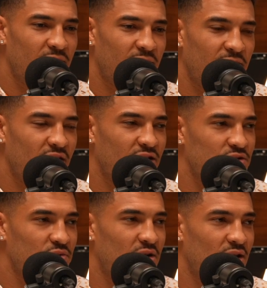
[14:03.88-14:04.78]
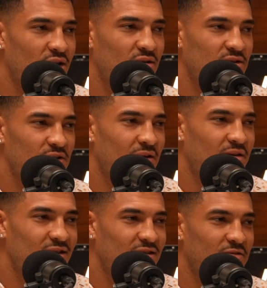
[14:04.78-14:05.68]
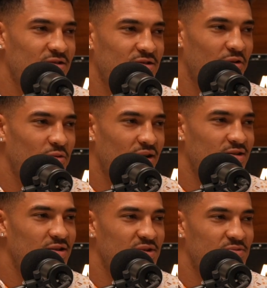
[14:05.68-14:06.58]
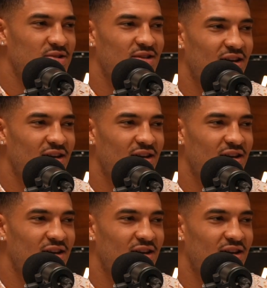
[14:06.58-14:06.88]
a fan of Jawan, so I definitely try to watch him as much as I